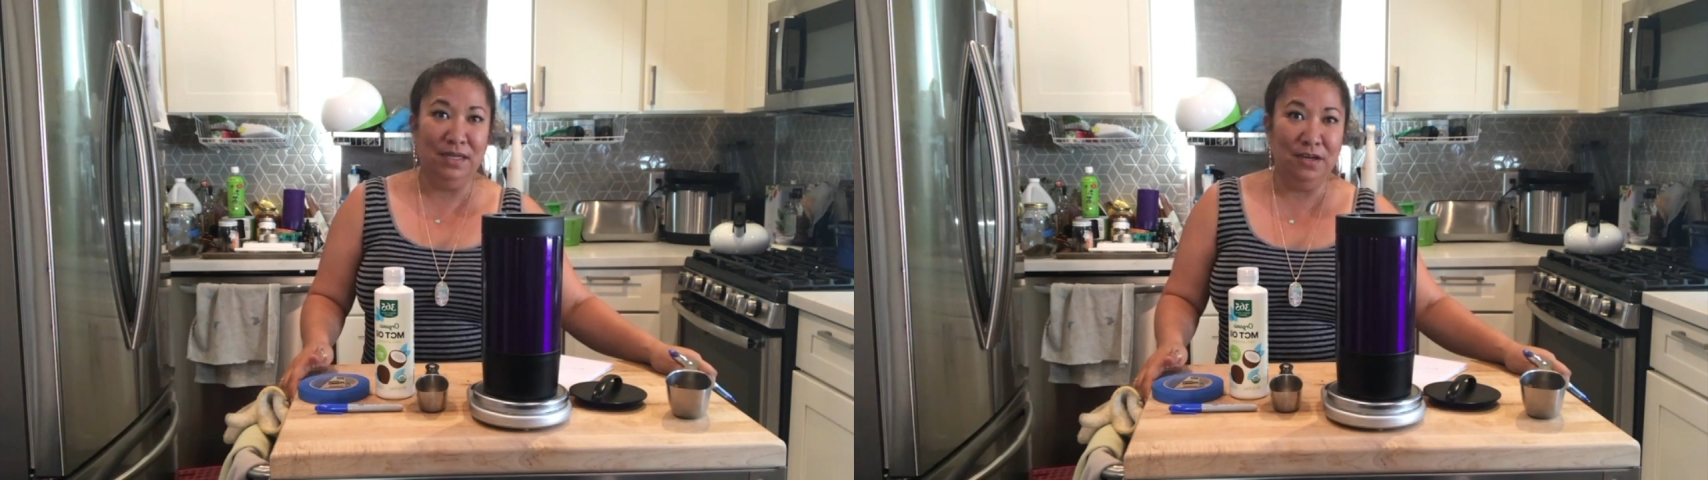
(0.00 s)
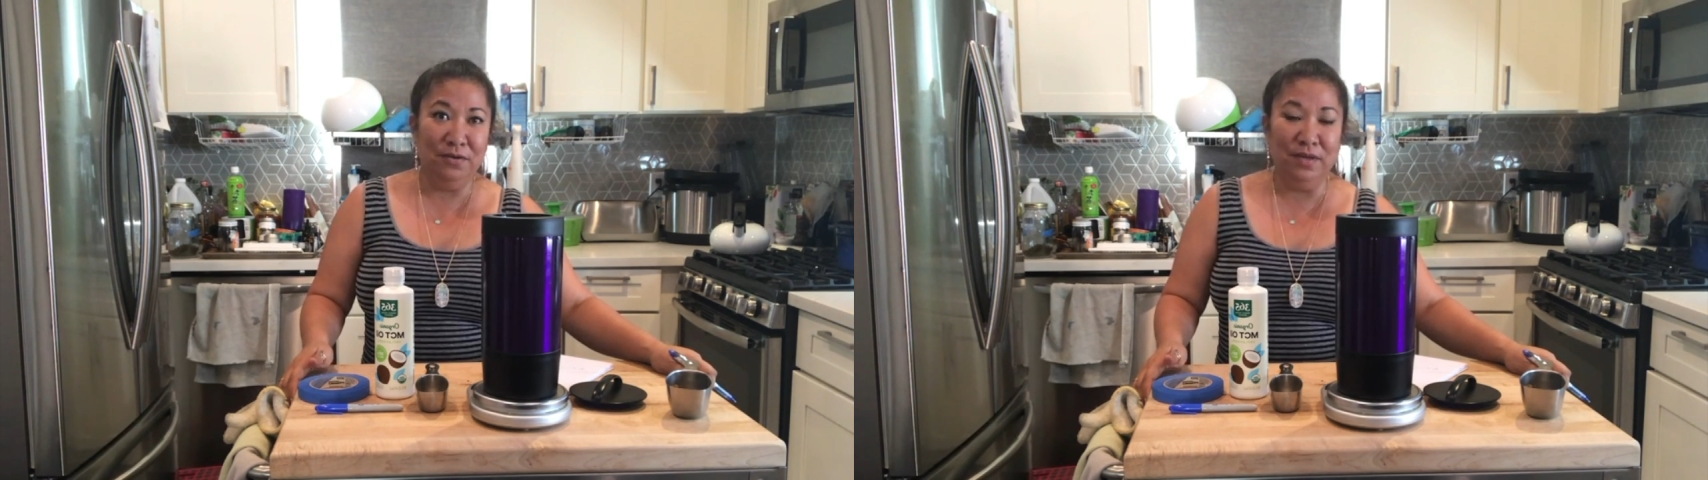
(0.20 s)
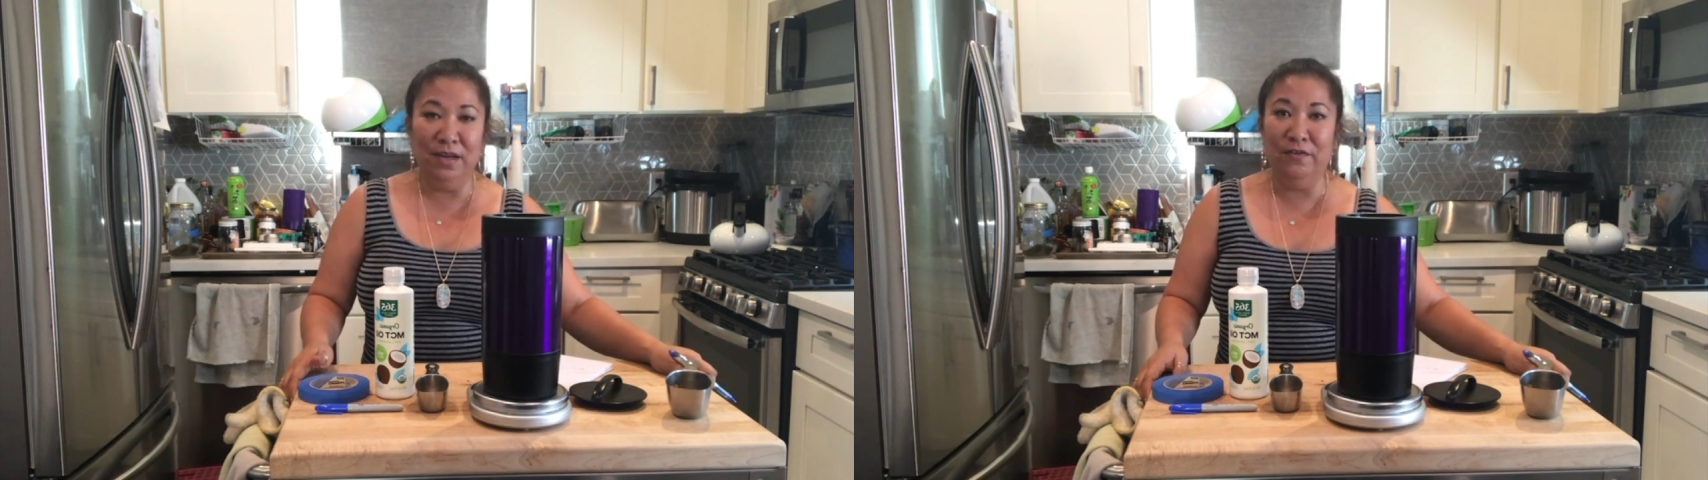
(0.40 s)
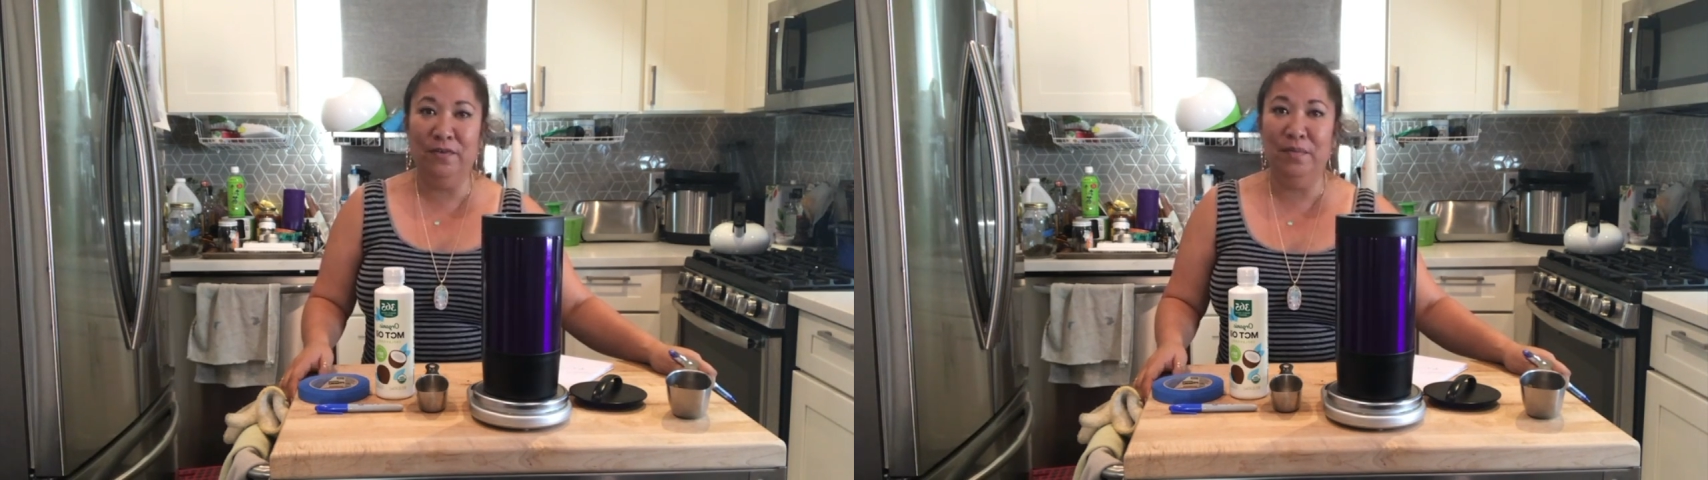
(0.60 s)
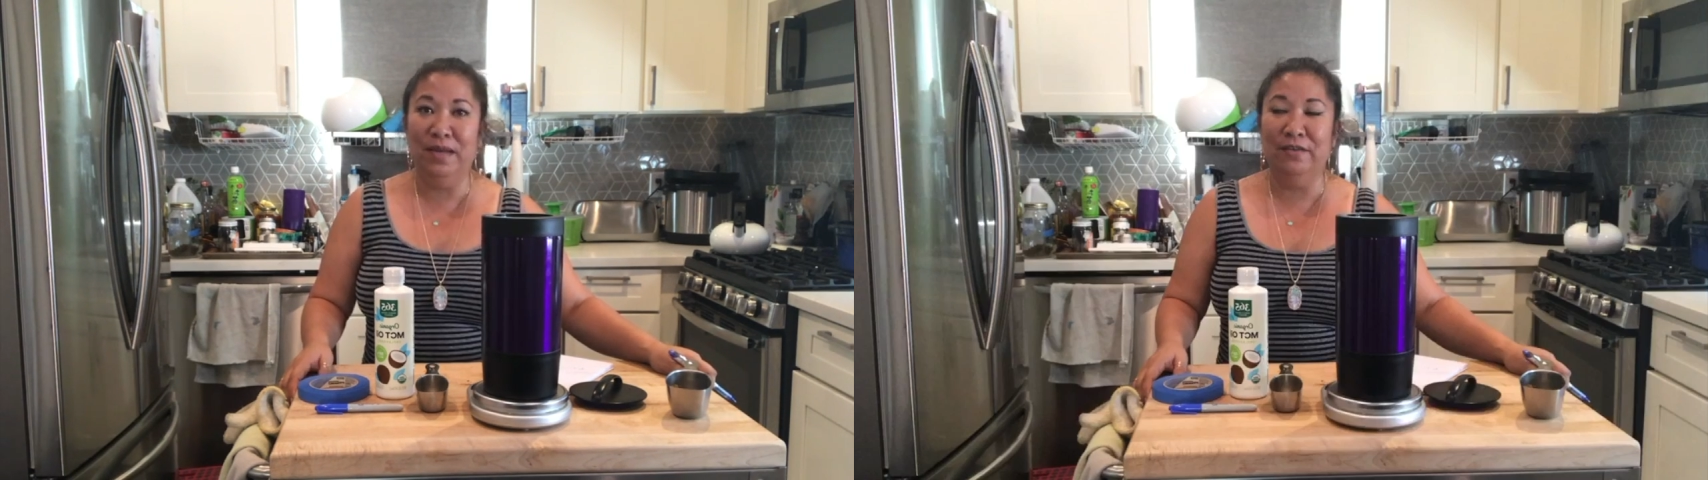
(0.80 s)

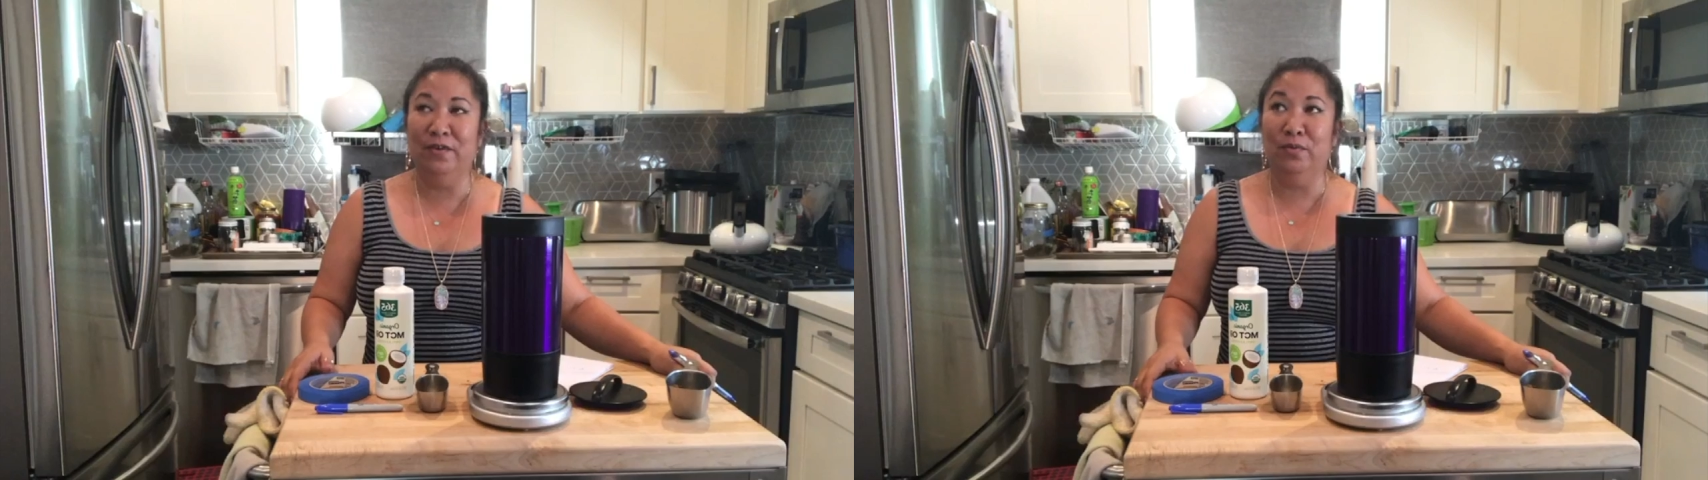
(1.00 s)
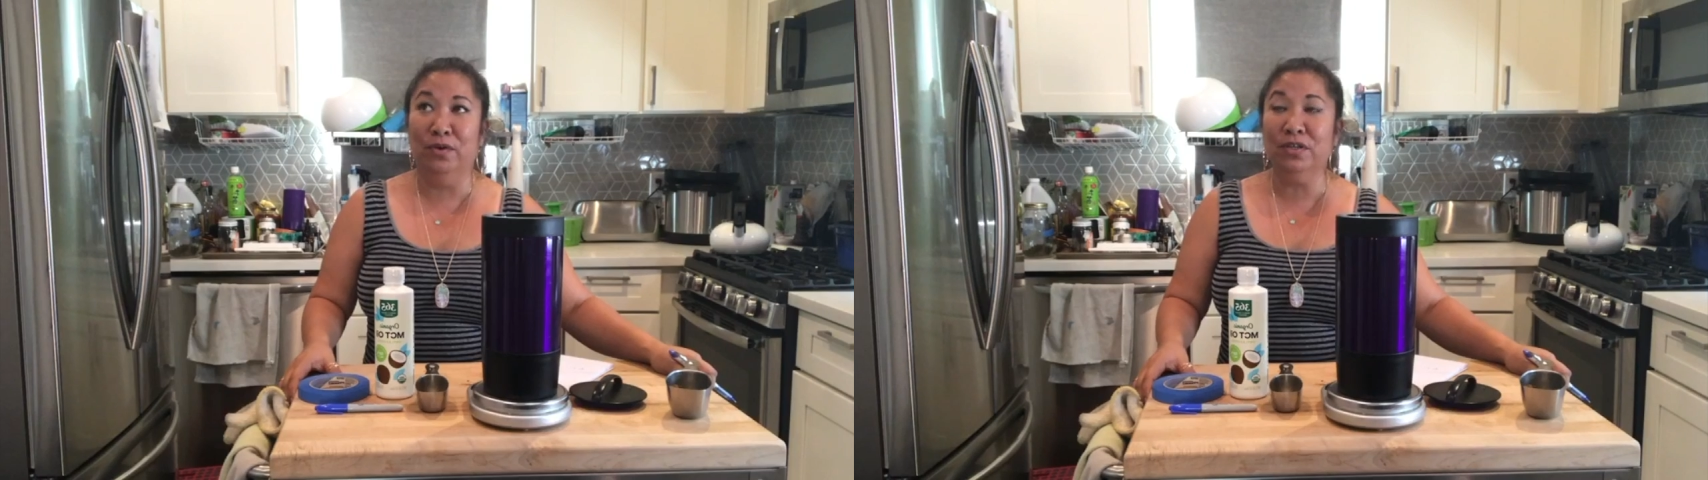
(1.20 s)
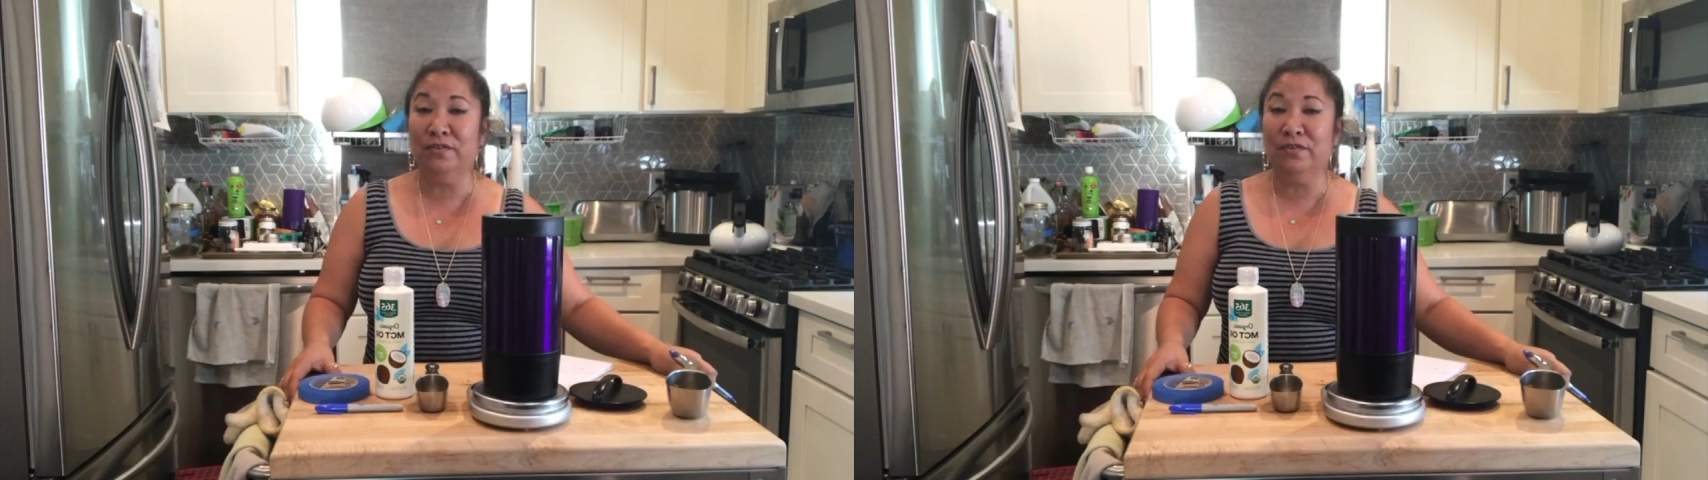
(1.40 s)
and if it